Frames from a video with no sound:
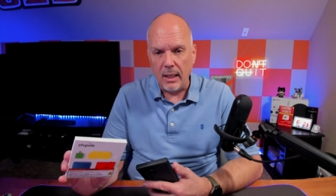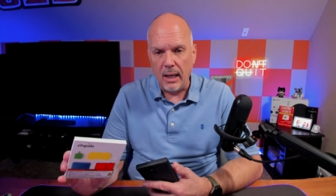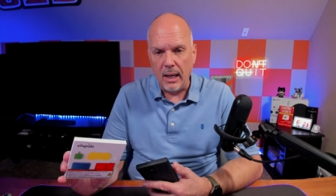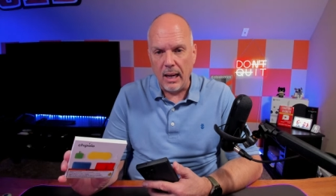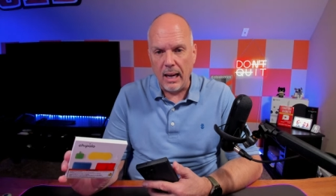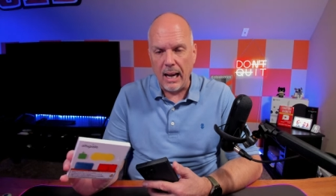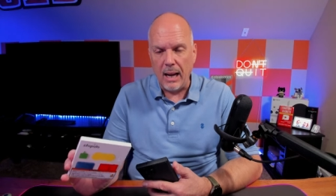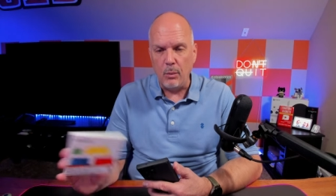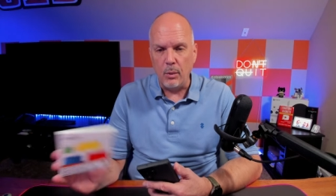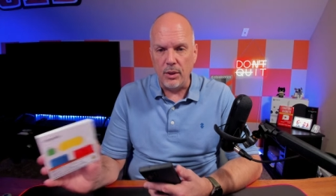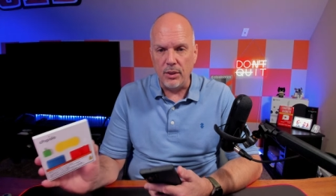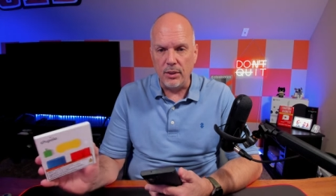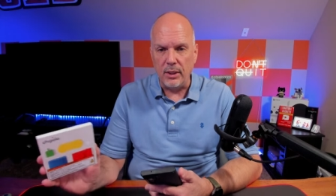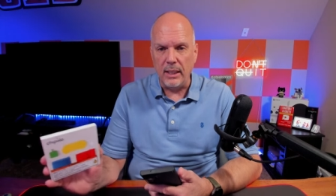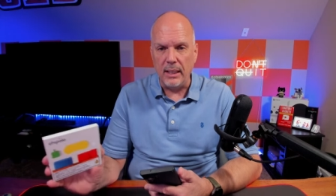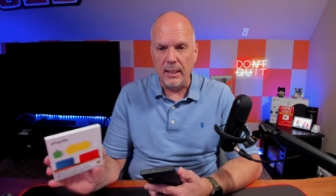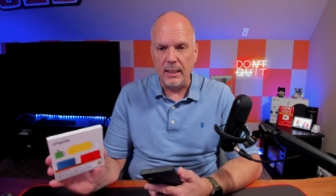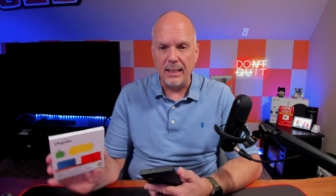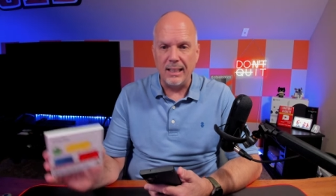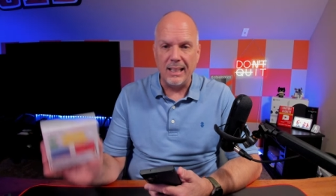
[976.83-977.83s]
Uh, I would
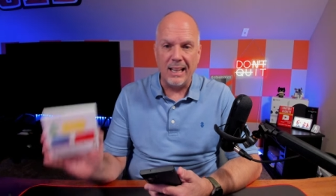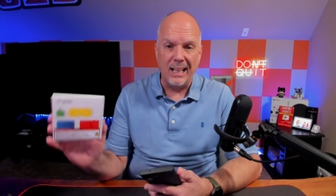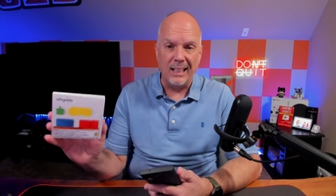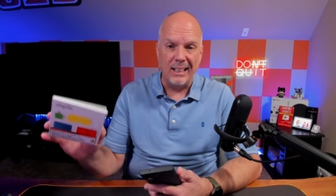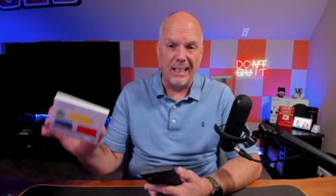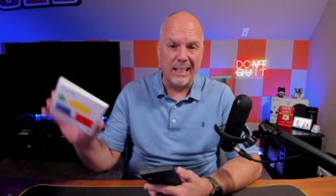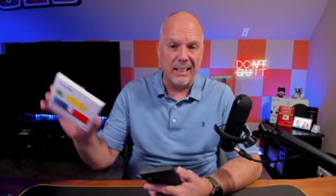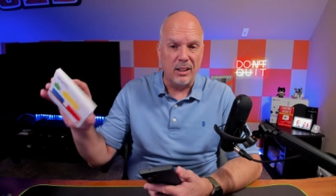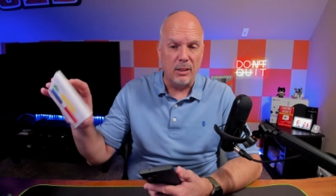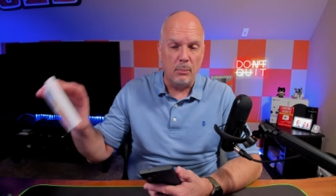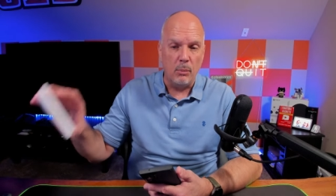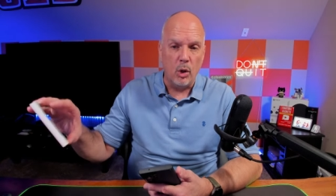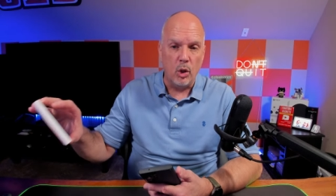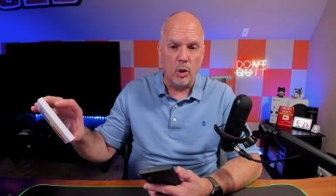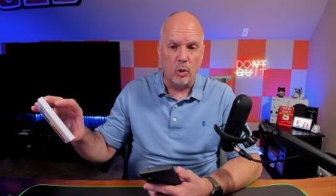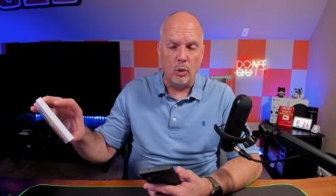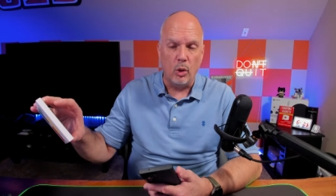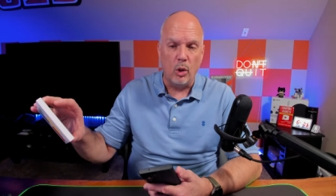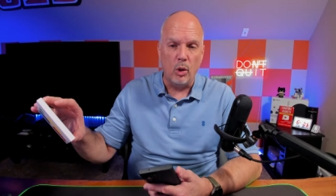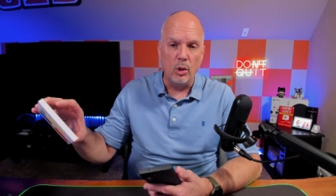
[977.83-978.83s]
think kind of like the
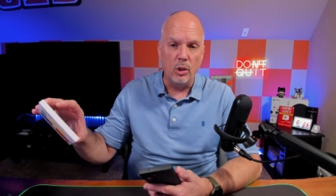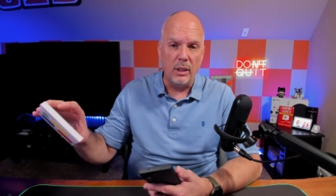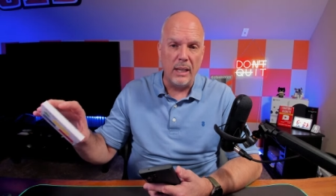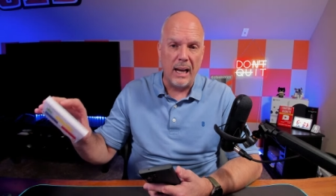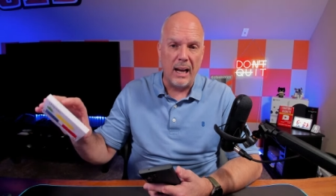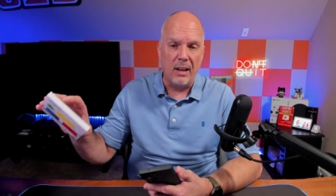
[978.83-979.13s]
Motorola,